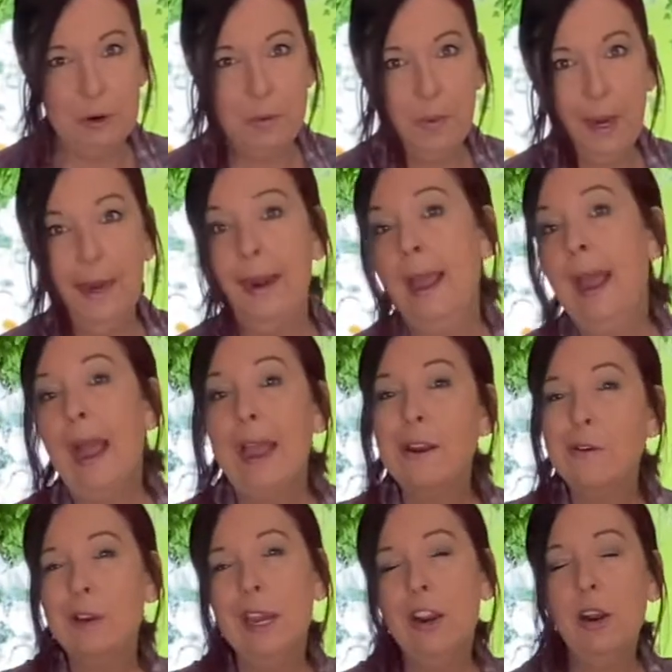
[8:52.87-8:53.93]
bread. I
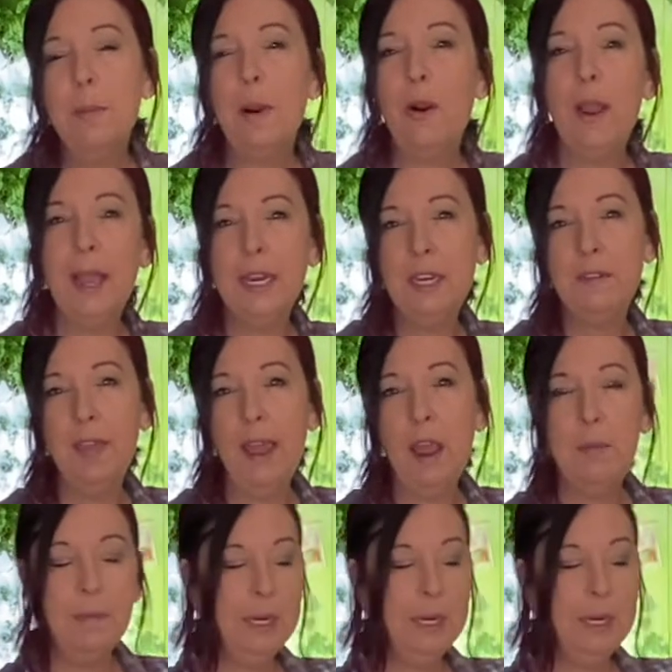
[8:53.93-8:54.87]
don't care about any of that,